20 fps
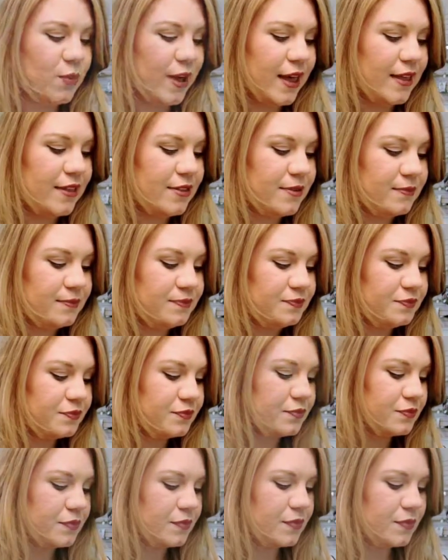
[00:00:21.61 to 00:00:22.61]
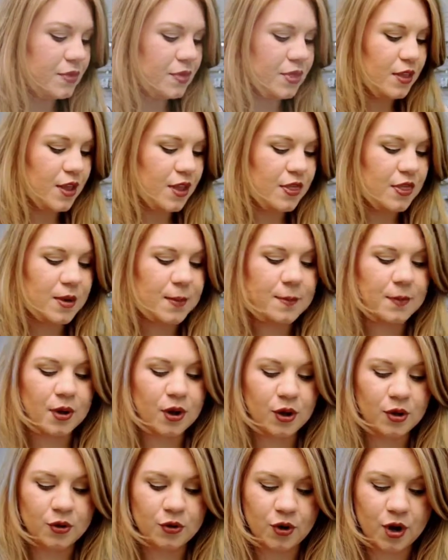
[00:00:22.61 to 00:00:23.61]
with the
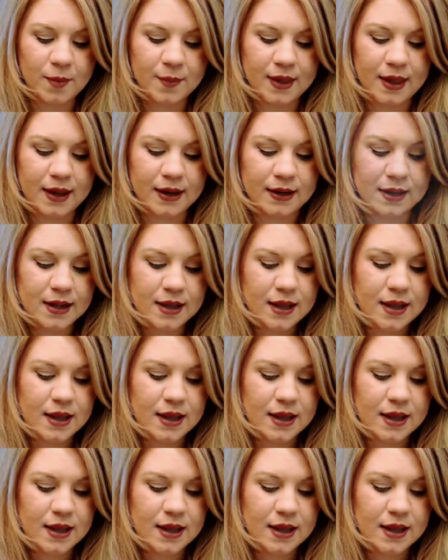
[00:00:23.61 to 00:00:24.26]
Merle Norman